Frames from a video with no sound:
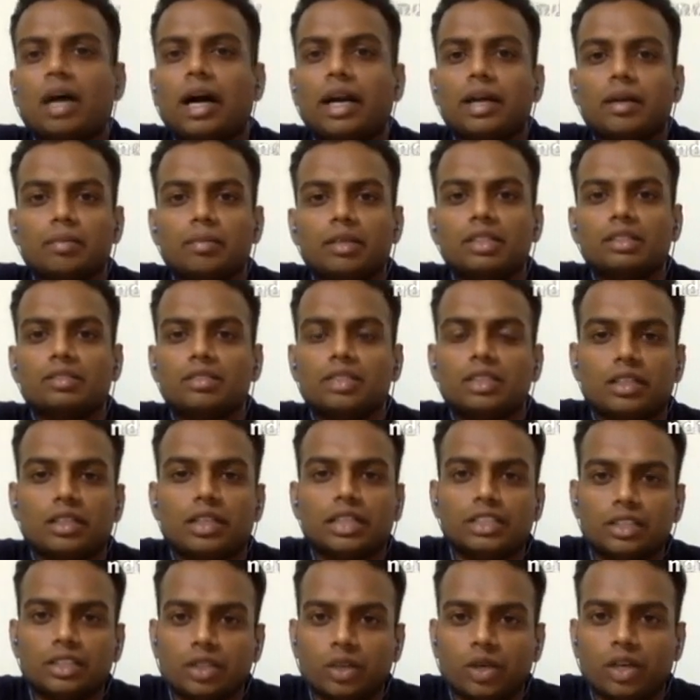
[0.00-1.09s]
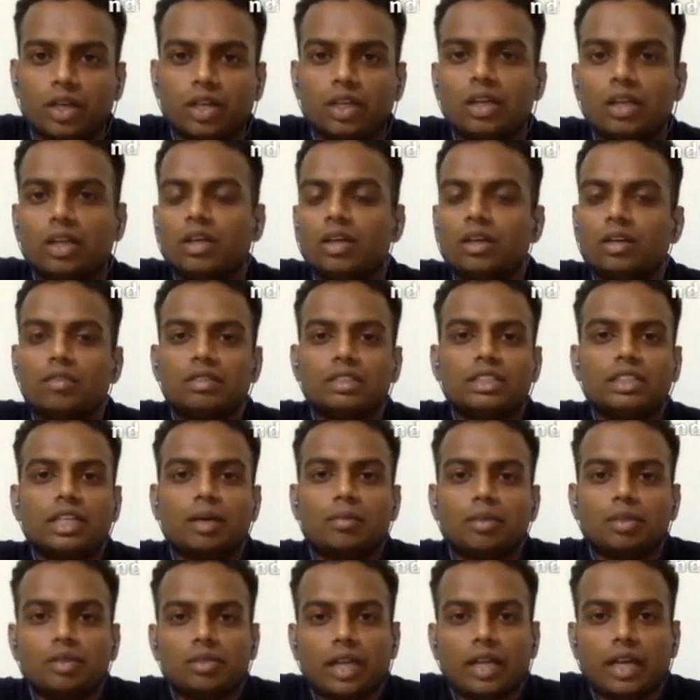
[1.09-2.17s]
animals which are injured, which
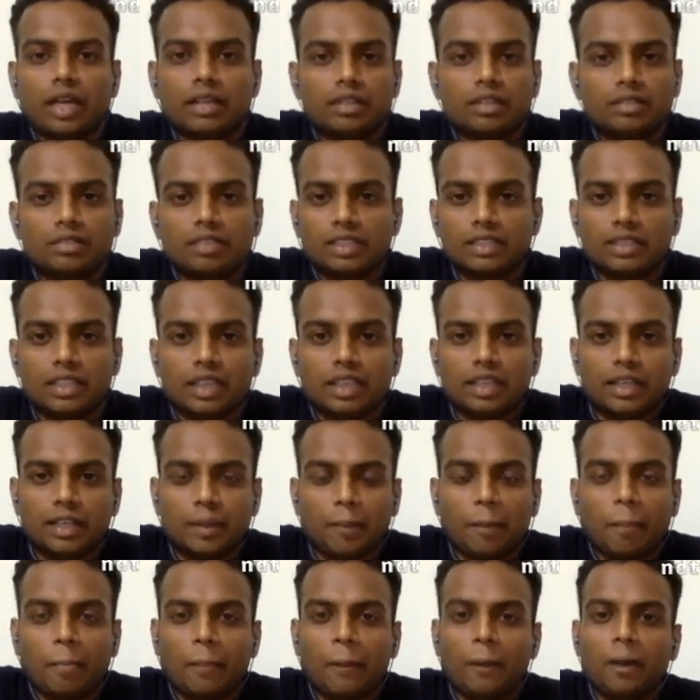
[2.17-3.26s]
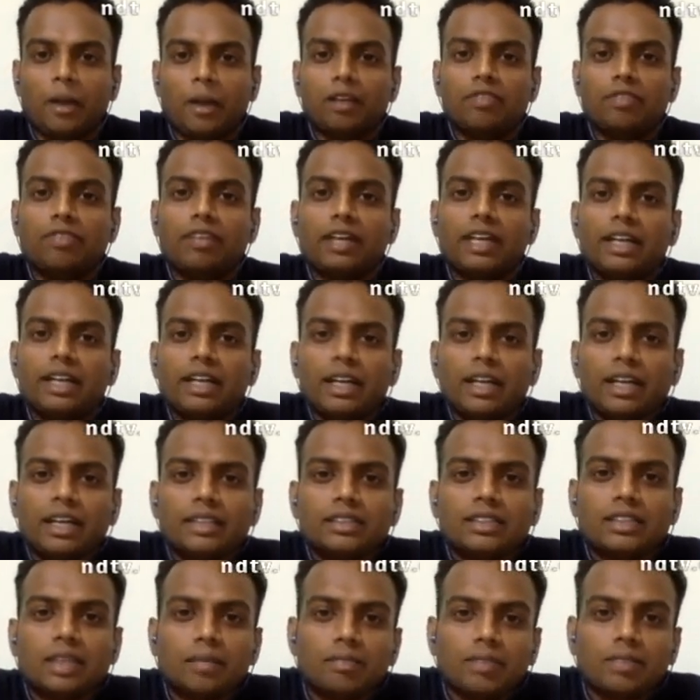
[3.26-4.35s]
come to their facility. Feeding is
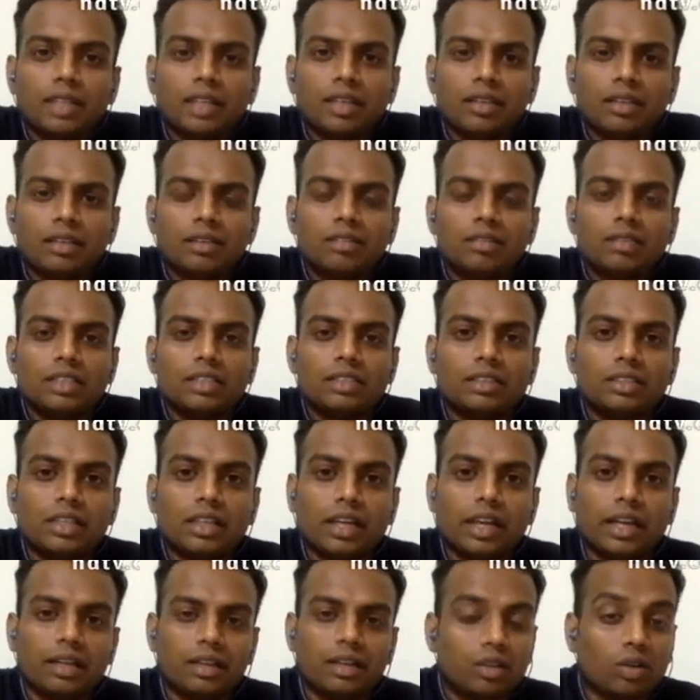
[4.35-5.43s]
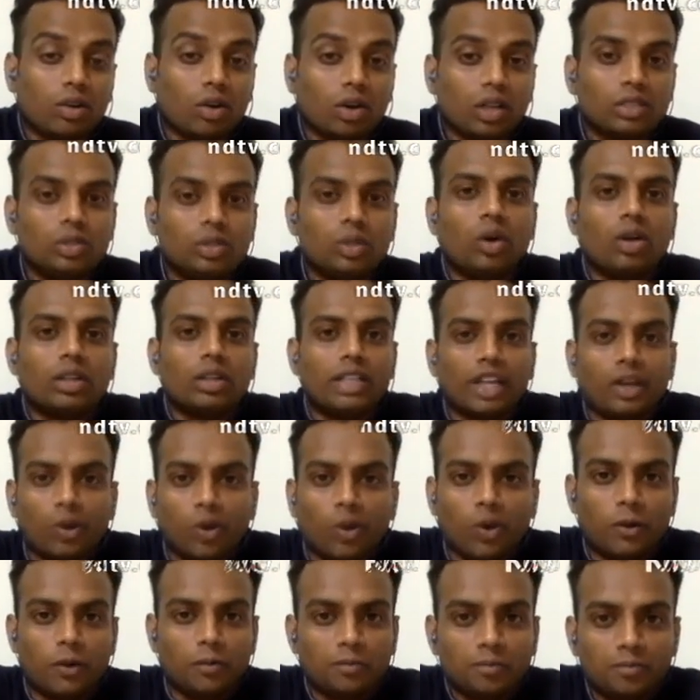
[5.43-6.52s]
something which stray dogs do on their
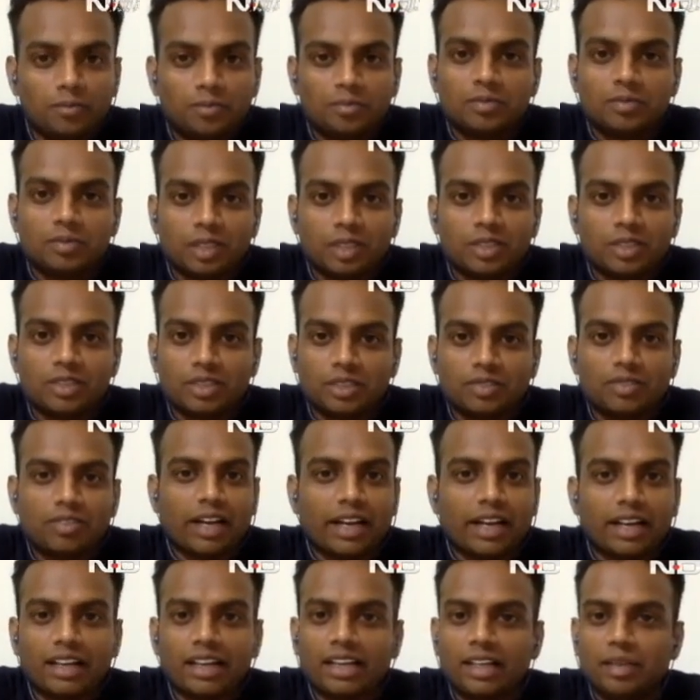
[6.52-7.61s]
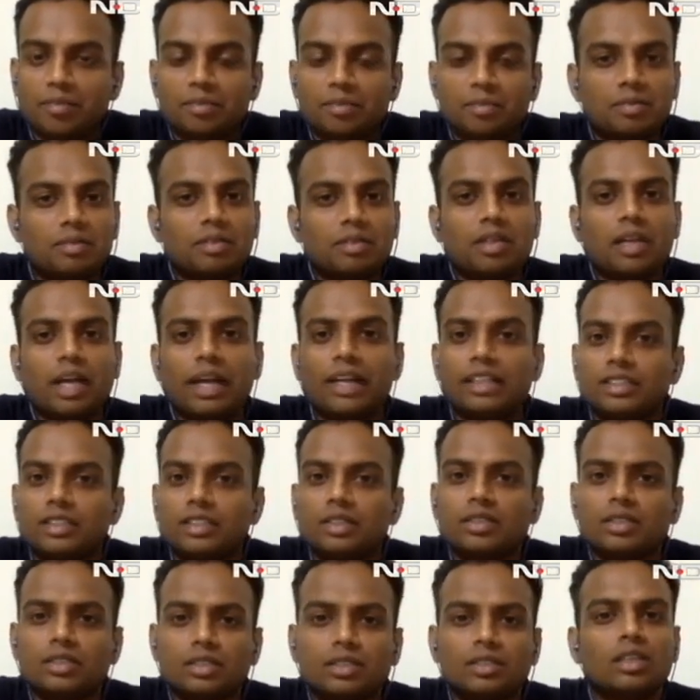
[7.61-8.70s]
own. So frankly,
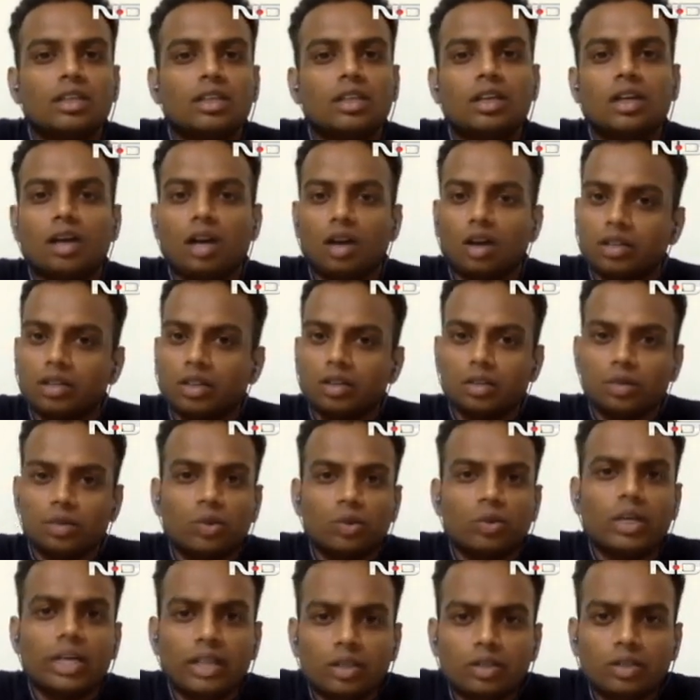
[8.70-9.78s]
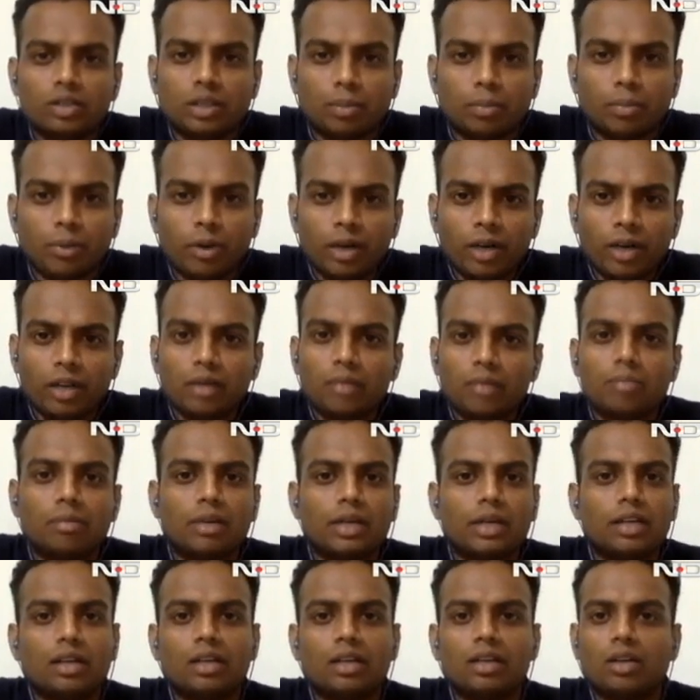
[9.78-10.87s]
NGOs do need to support,
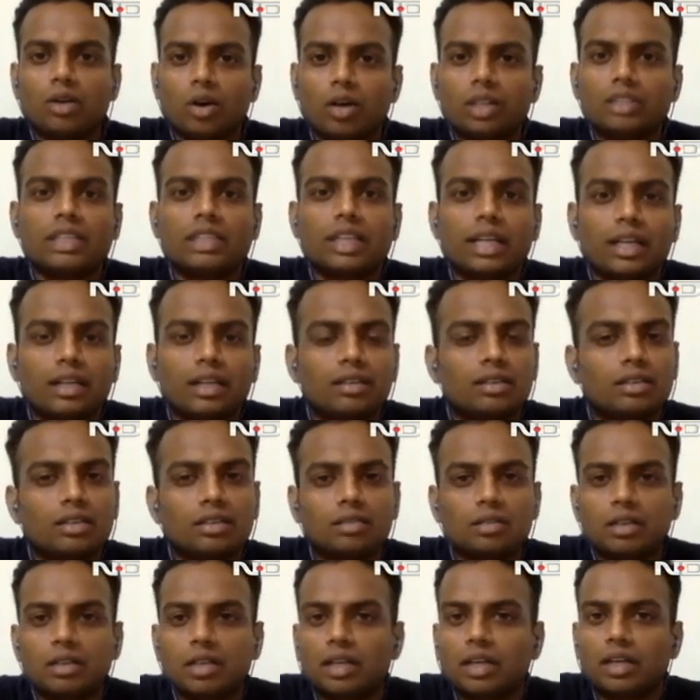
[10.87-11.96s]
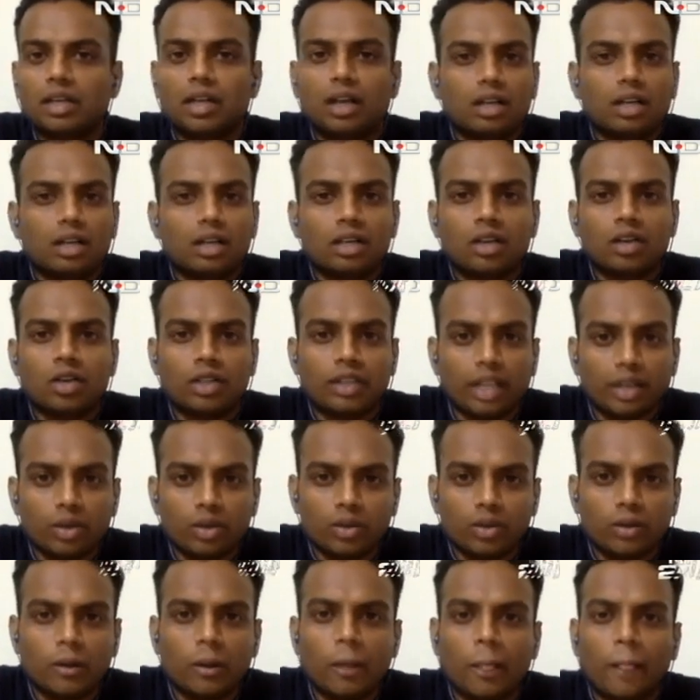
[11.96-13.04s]
but dogs can earn on their
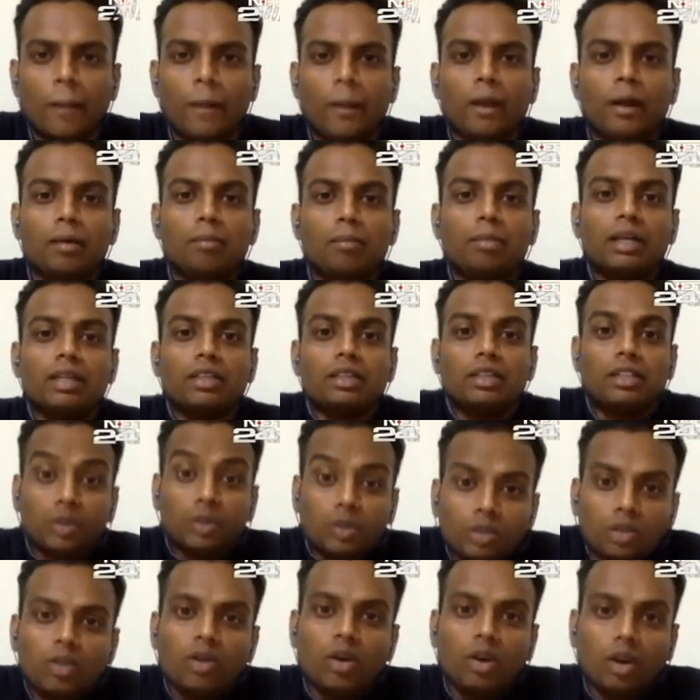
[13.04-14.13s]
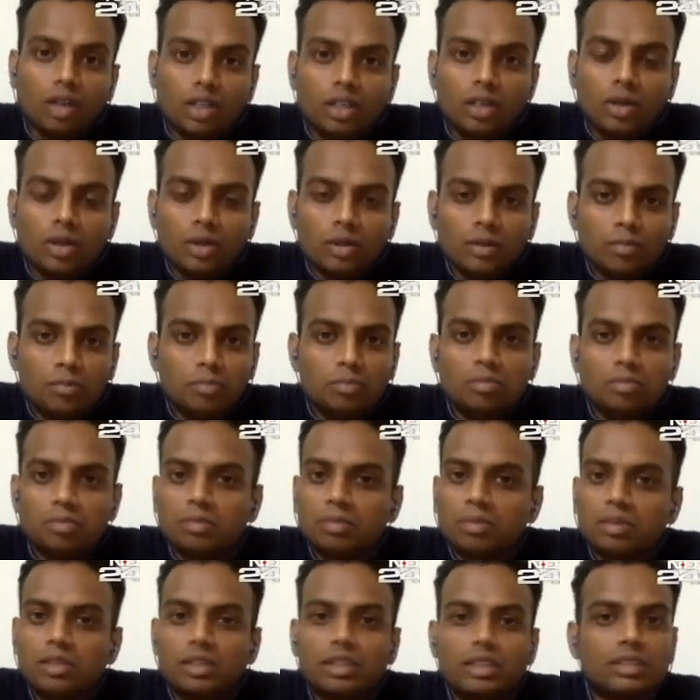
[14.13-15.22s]
own. But due to lockdown,
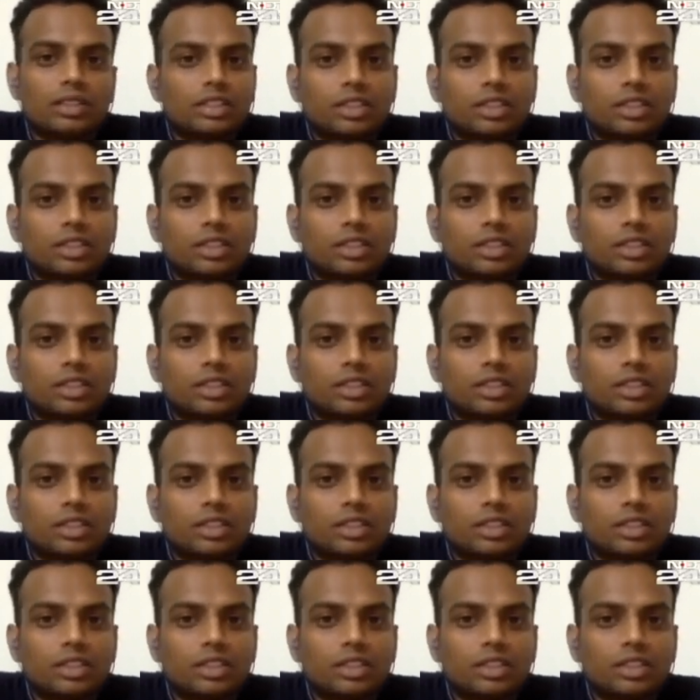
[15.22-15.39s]
this